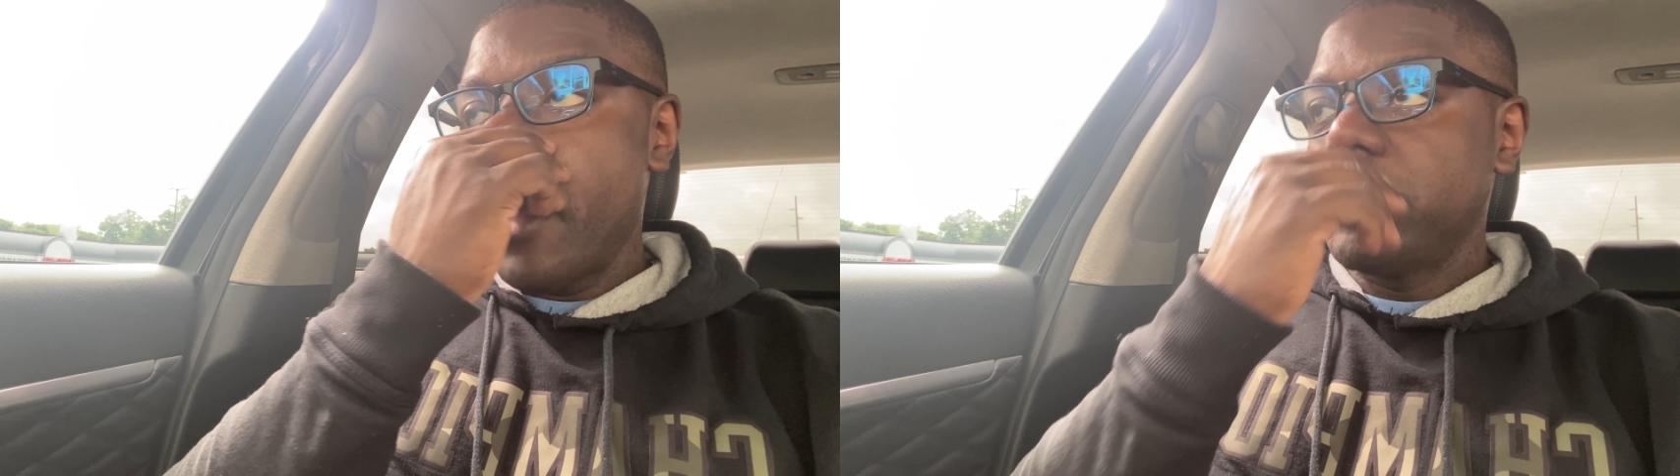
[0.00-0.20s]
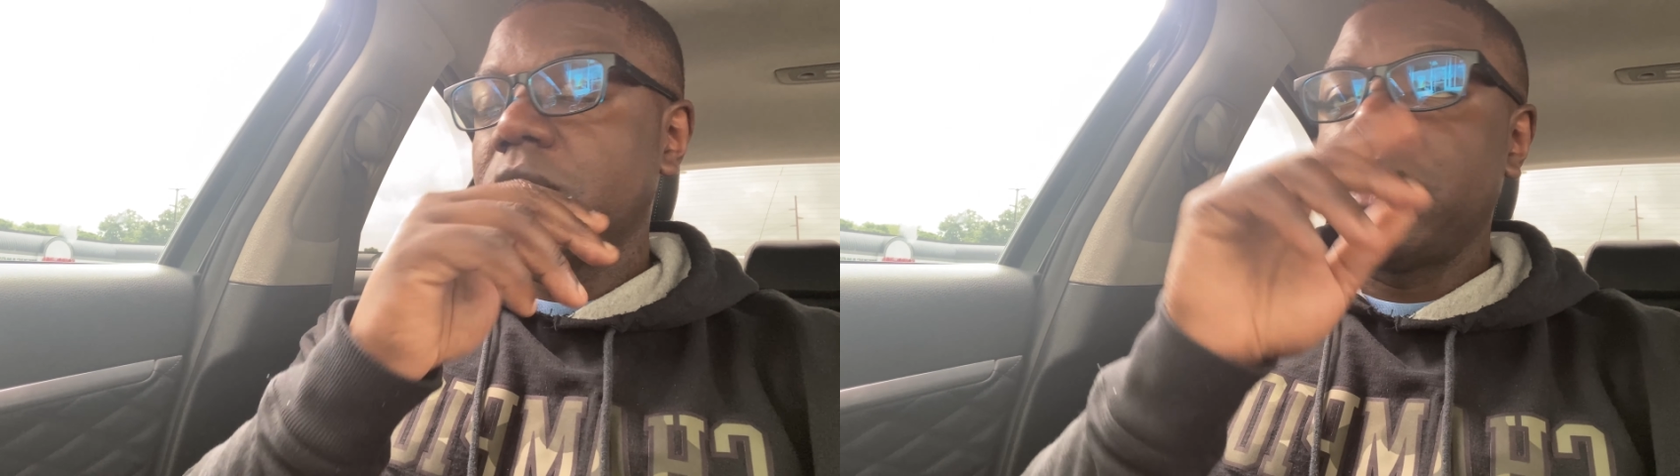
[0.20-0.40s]

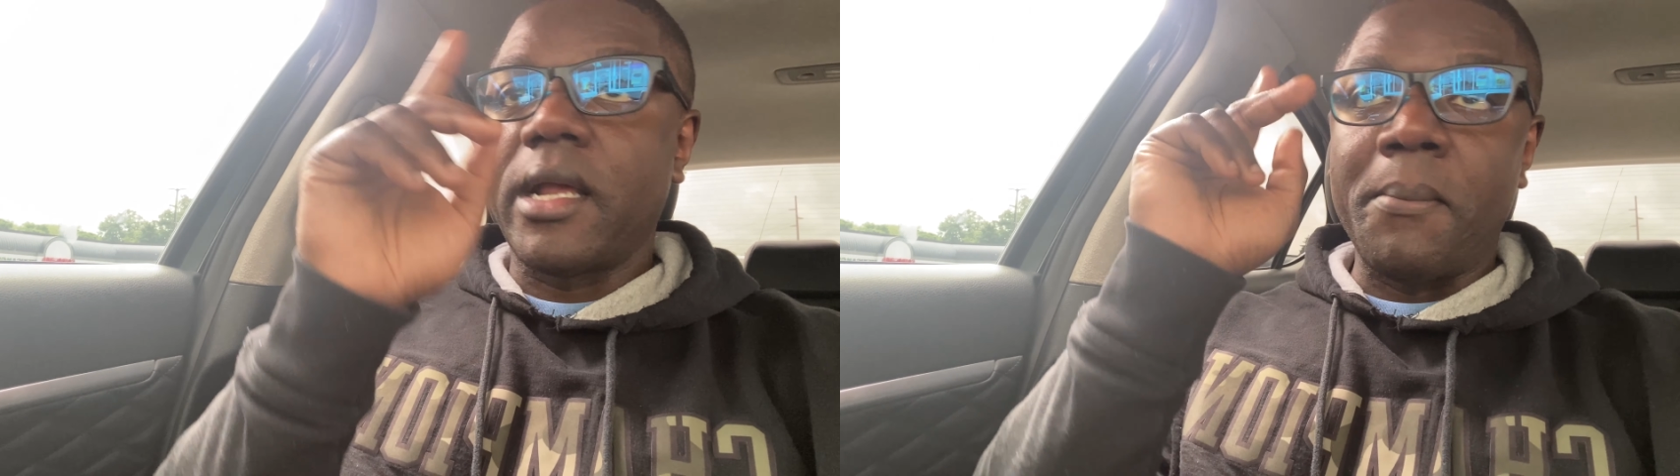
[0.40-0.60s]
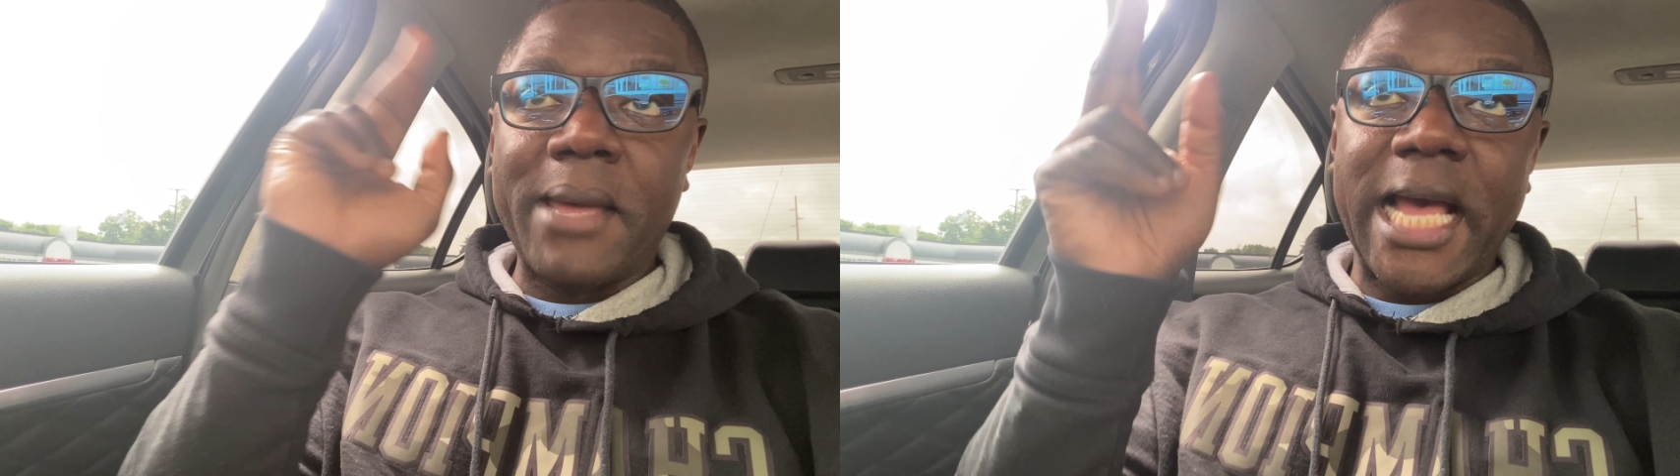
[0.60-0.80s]
So you got
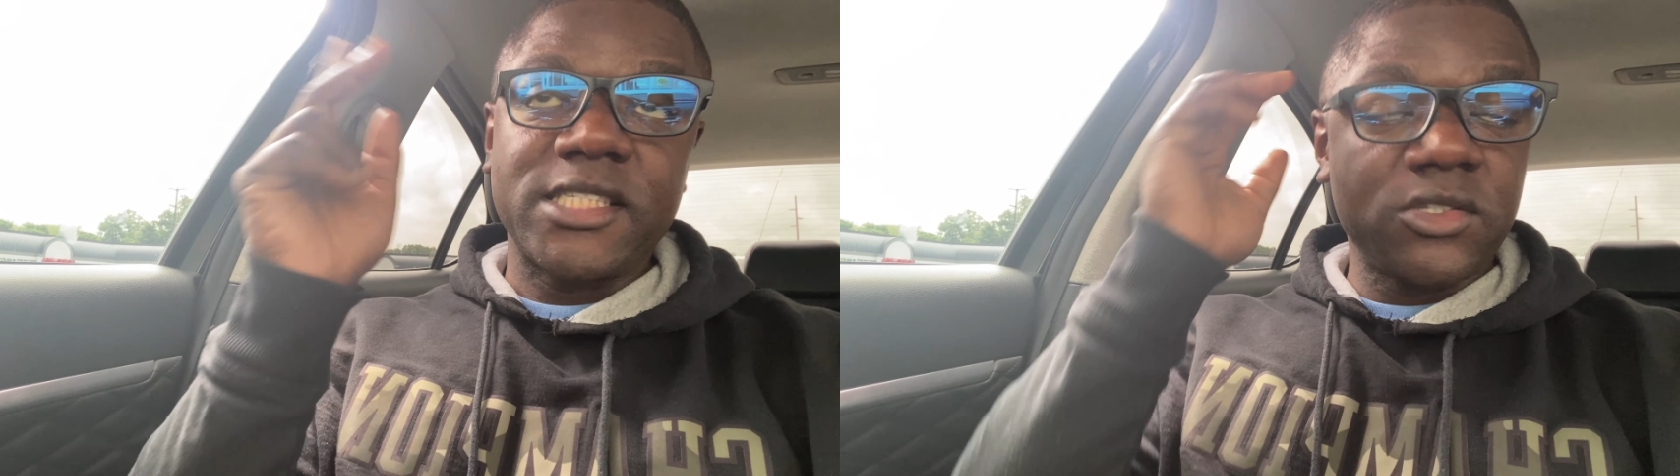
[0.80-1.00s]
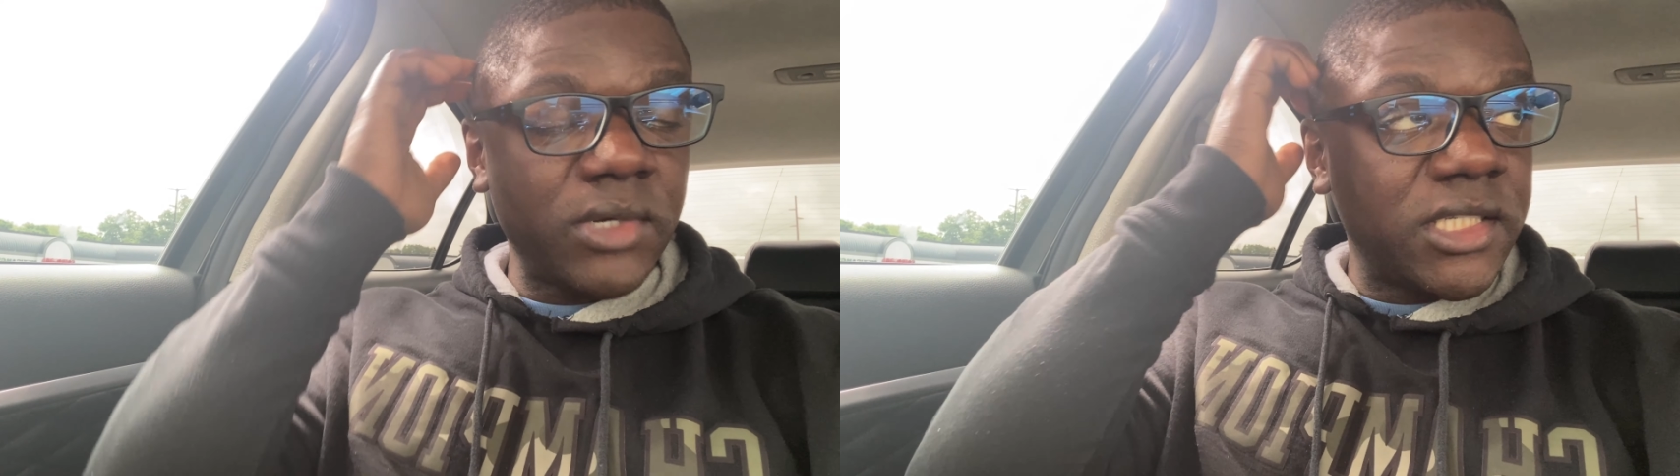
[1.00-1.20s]
a
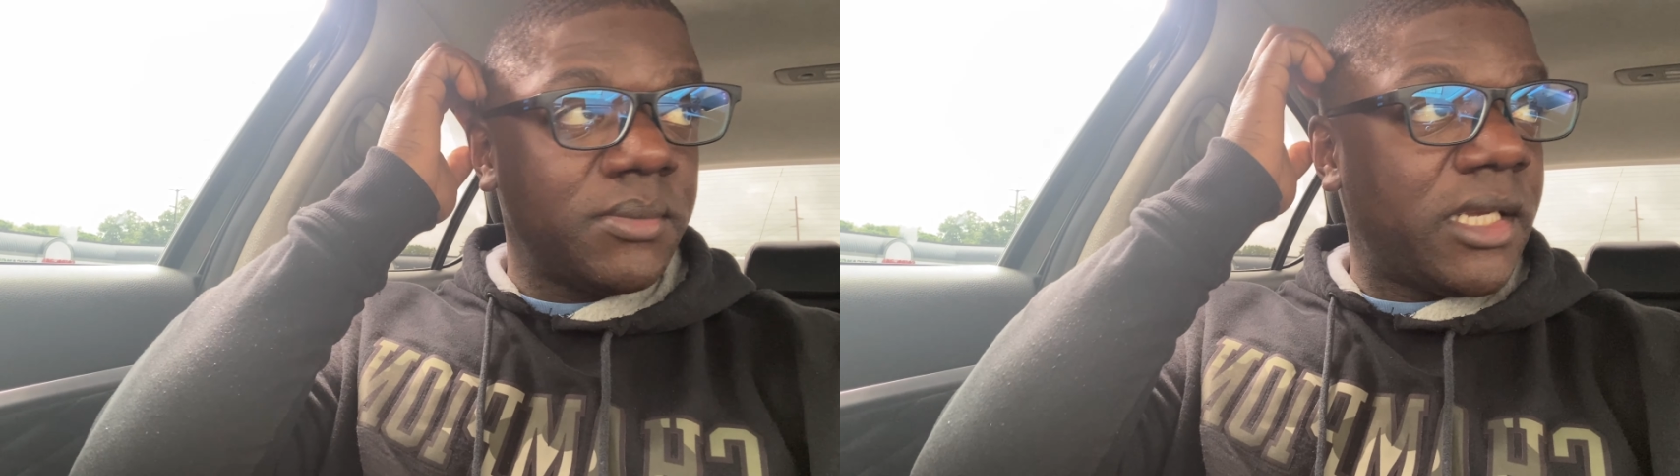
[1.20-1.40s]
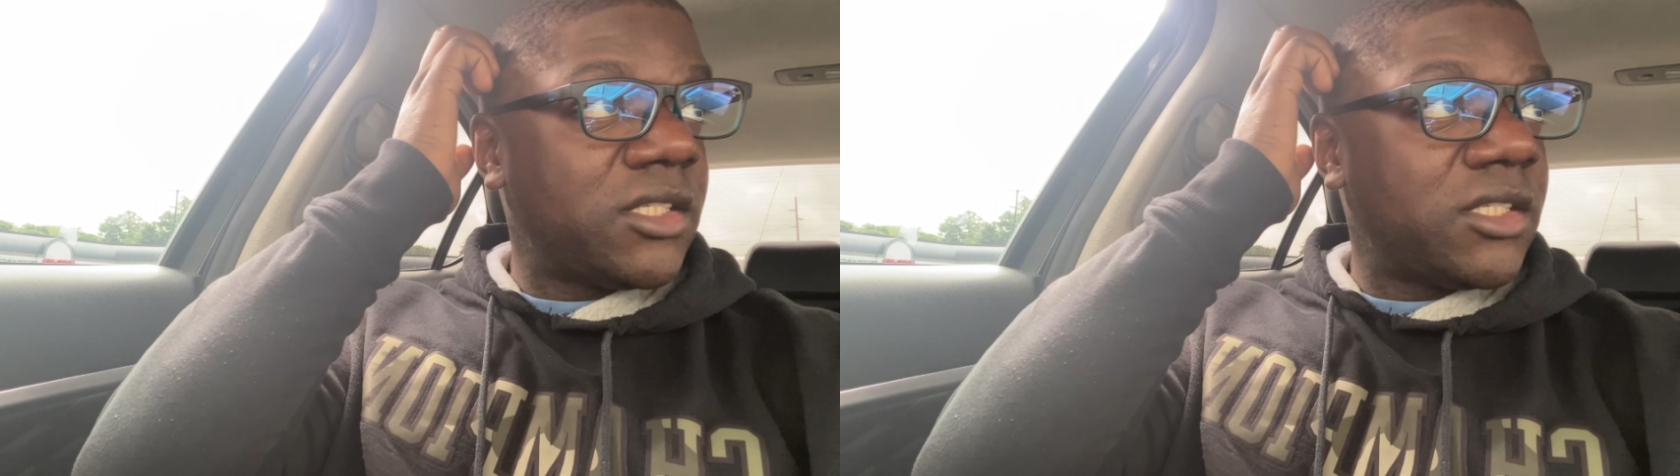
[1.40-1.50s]
master resume.